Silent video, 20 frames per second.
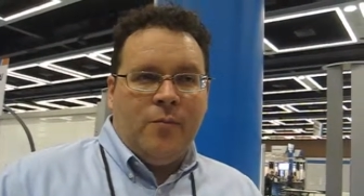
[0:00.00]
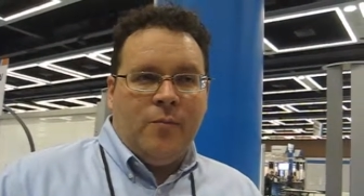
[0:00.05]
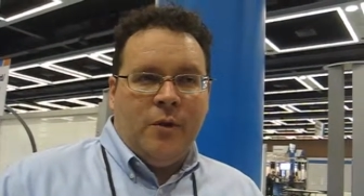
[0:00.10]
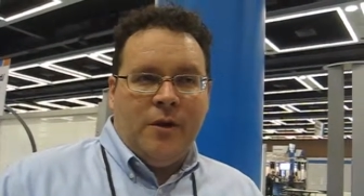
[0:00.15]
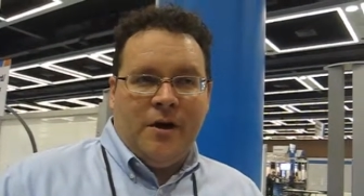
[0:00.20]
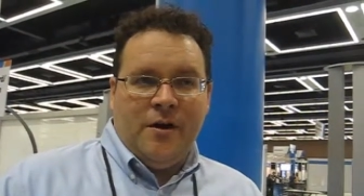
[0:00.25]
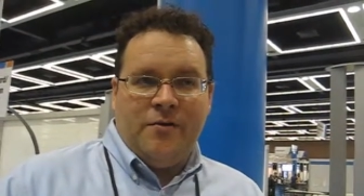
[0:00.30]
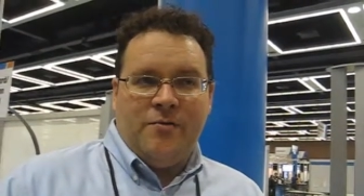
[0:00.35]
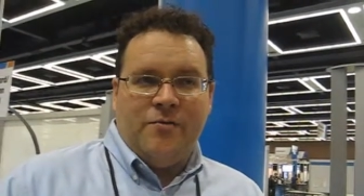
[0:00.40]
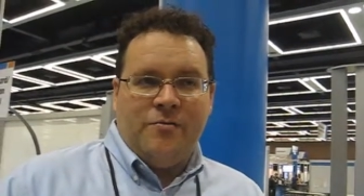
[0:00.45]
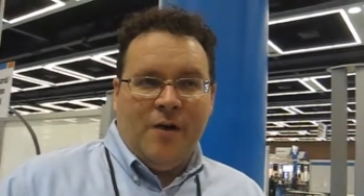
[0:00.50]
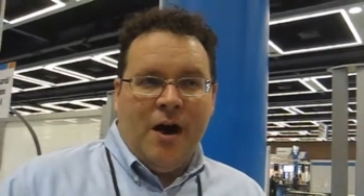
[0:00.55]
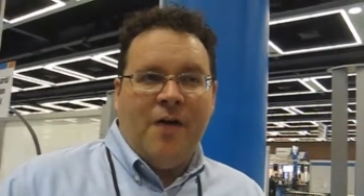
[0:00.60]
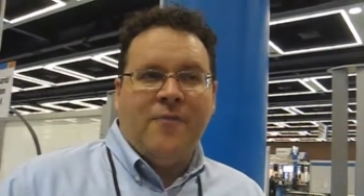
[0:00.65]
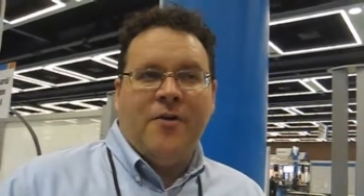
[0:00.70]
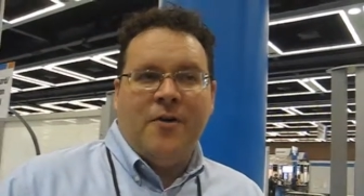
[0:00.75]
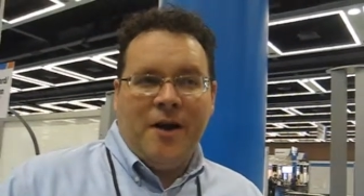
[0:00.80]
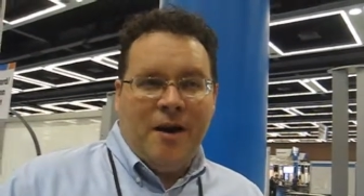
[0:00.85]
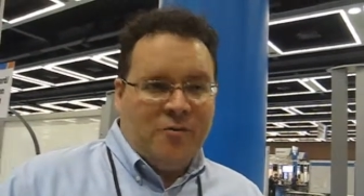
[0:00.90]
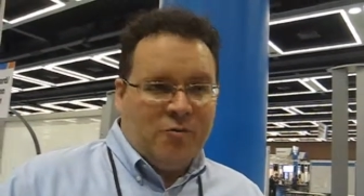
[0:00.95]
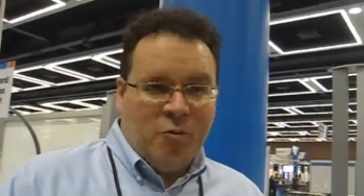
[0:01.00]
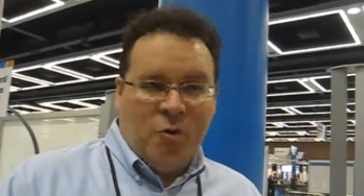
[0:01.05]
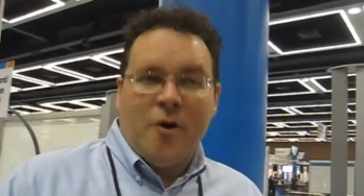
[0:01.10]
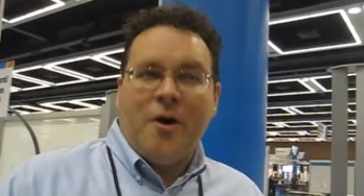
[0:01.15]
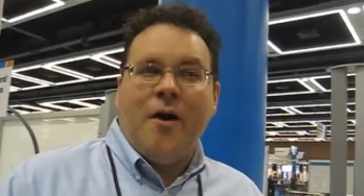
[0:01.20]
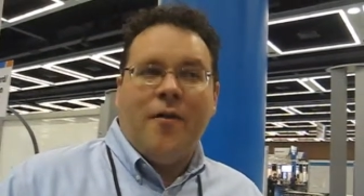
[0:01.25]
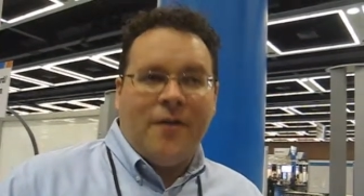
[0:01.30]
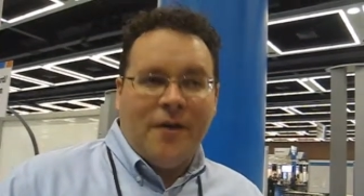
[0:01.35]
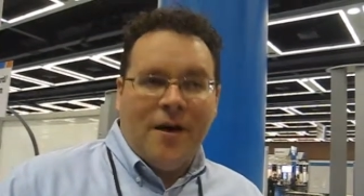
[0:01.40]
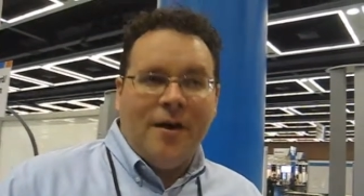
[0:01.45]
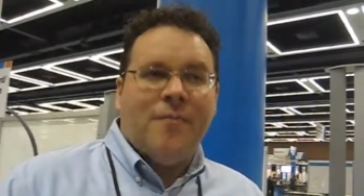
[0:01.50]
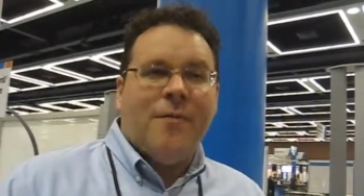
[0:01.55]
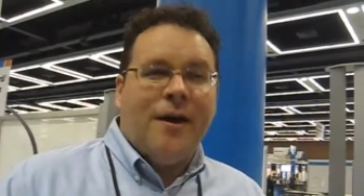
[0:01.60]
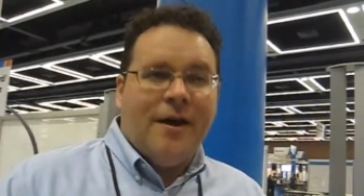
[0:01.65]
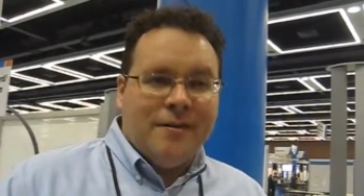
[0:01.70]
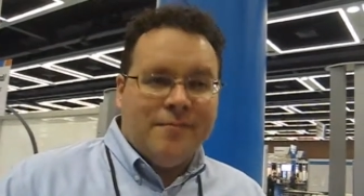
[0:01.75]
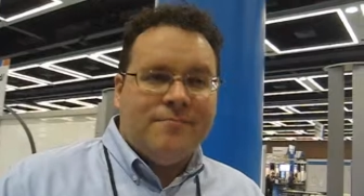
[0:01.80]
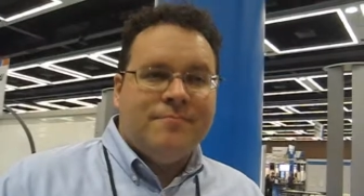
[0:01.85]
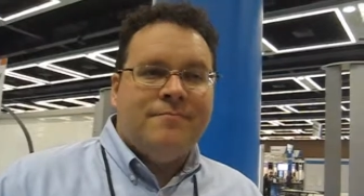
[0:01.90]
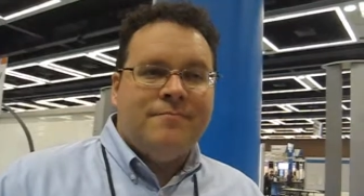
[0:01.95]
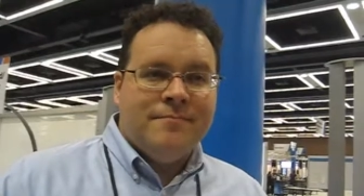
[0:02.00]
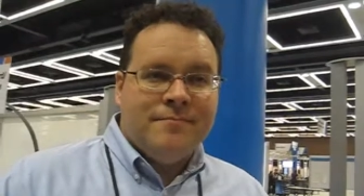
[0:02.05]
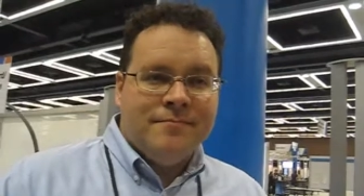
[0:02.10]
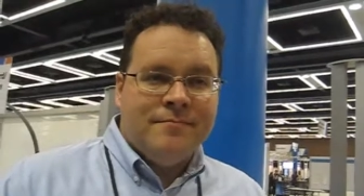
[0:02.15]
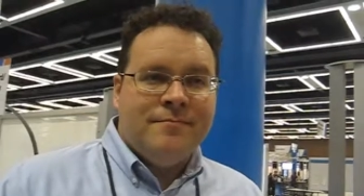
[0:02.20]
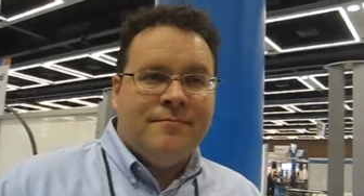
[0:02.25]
because iPhone apps work on the iPad.